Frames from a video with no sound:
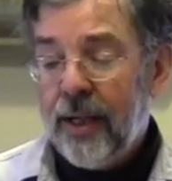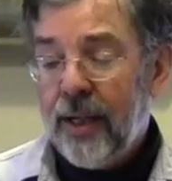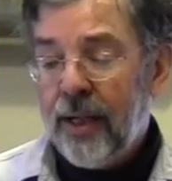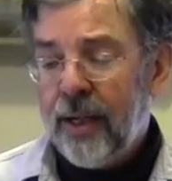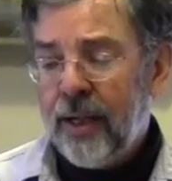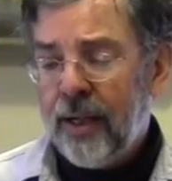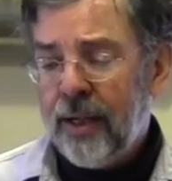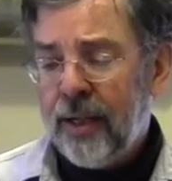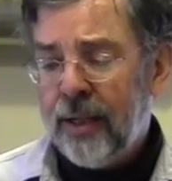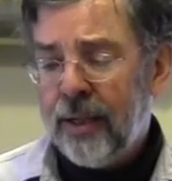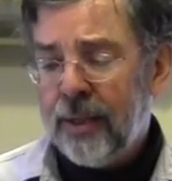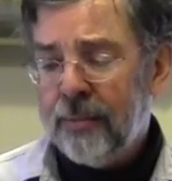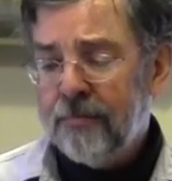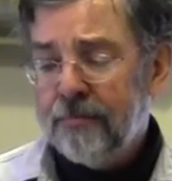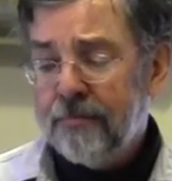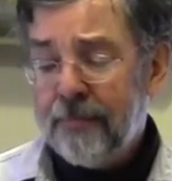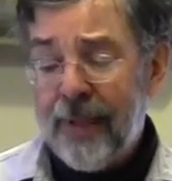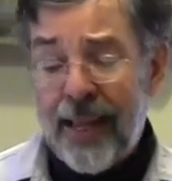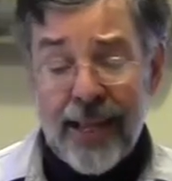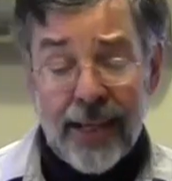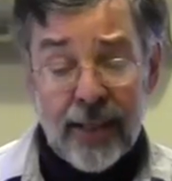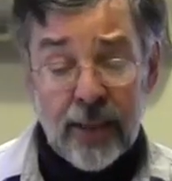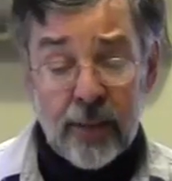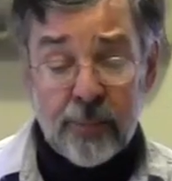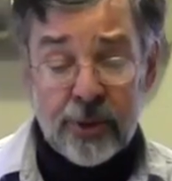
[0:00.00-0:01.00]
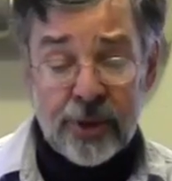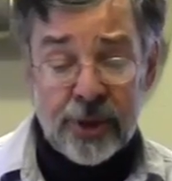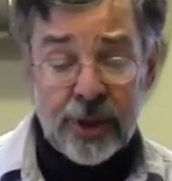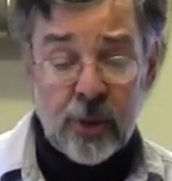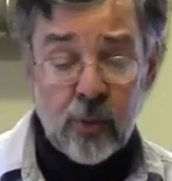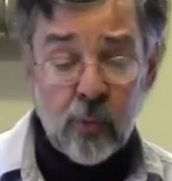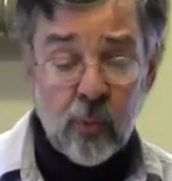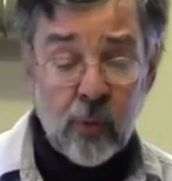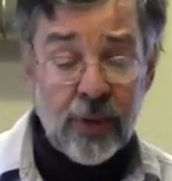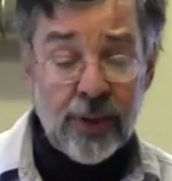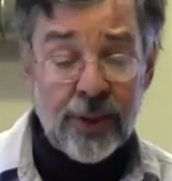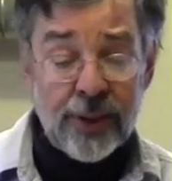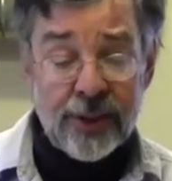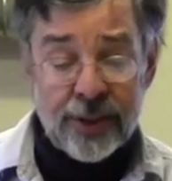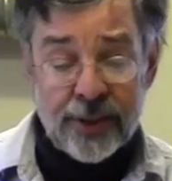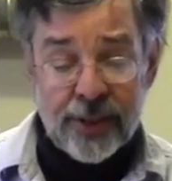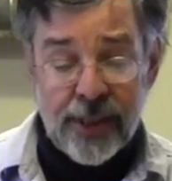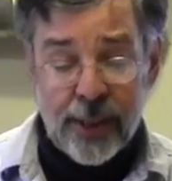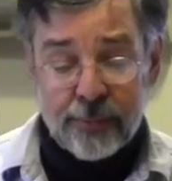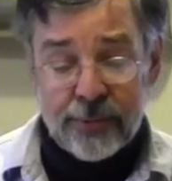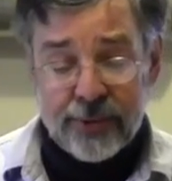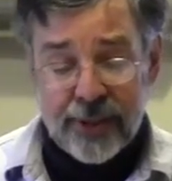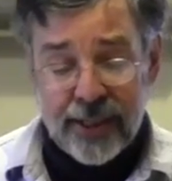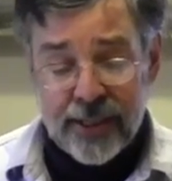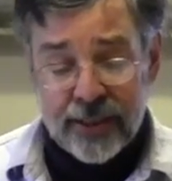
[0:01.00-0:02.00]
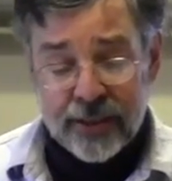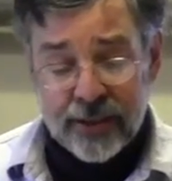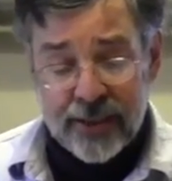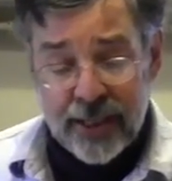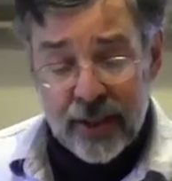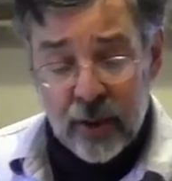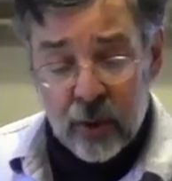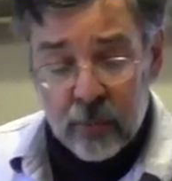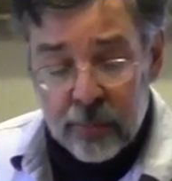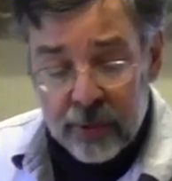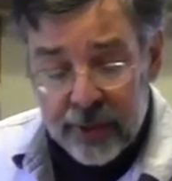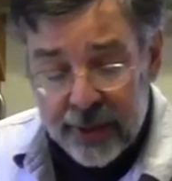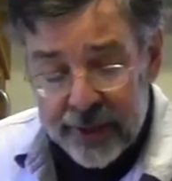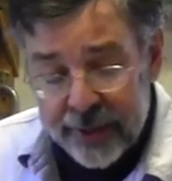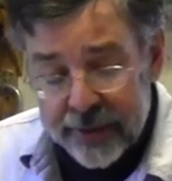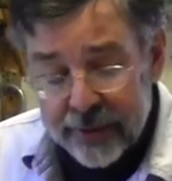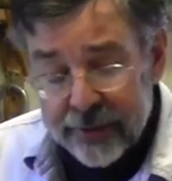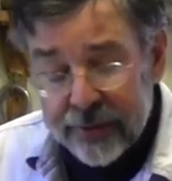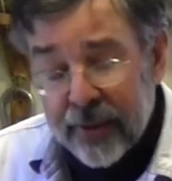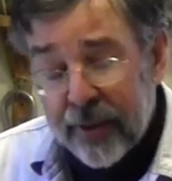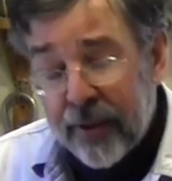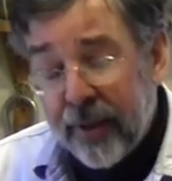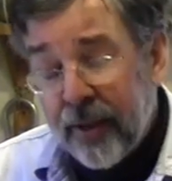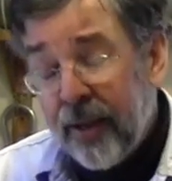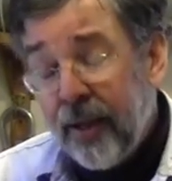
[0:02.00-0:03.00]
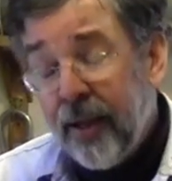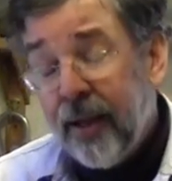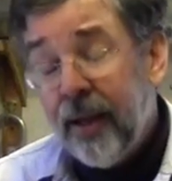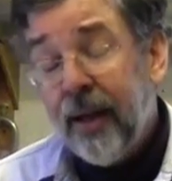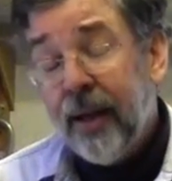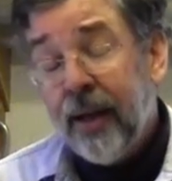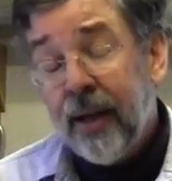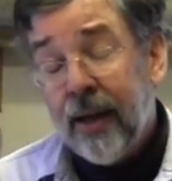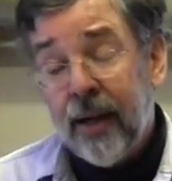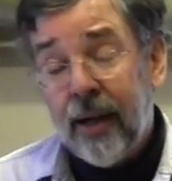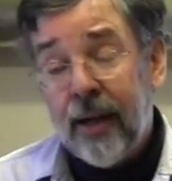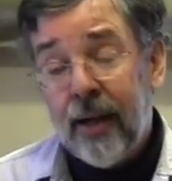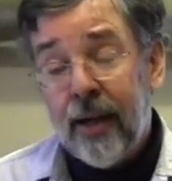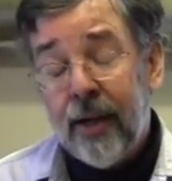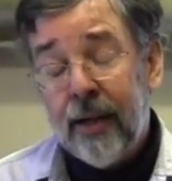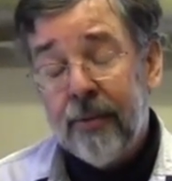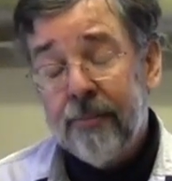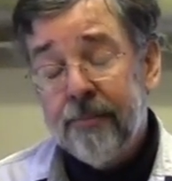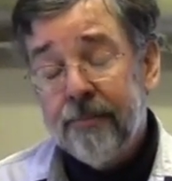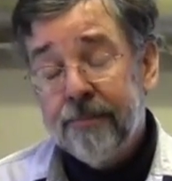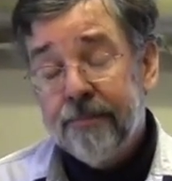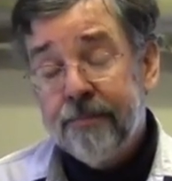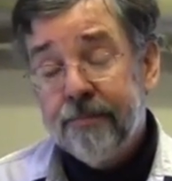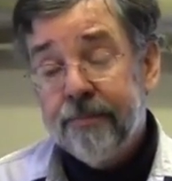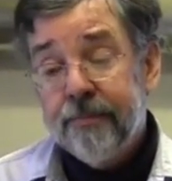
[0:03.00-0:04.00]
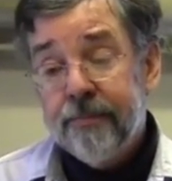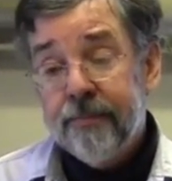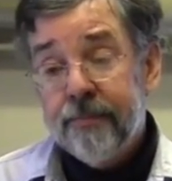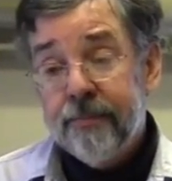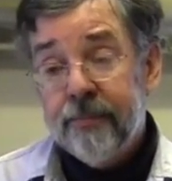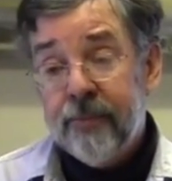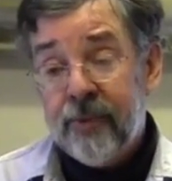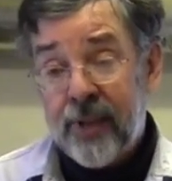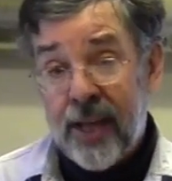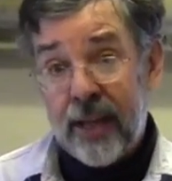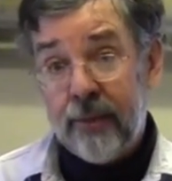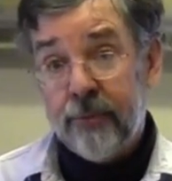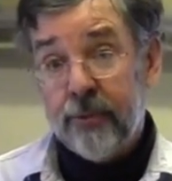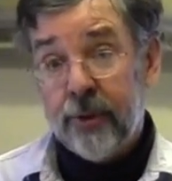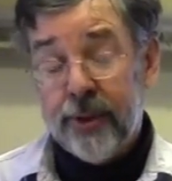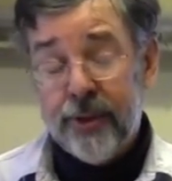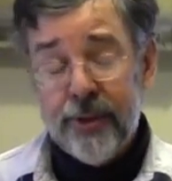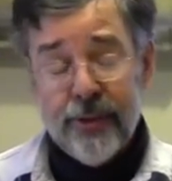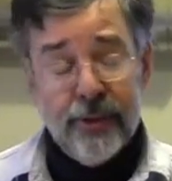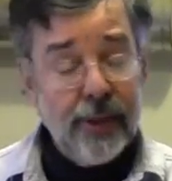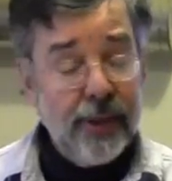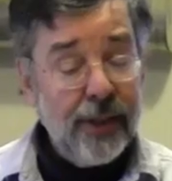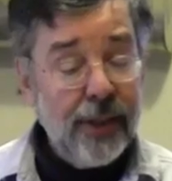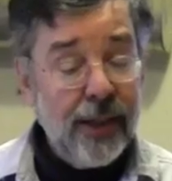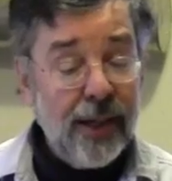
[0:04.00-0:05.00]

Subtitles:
And the machine will accept a dado blade, thankfully.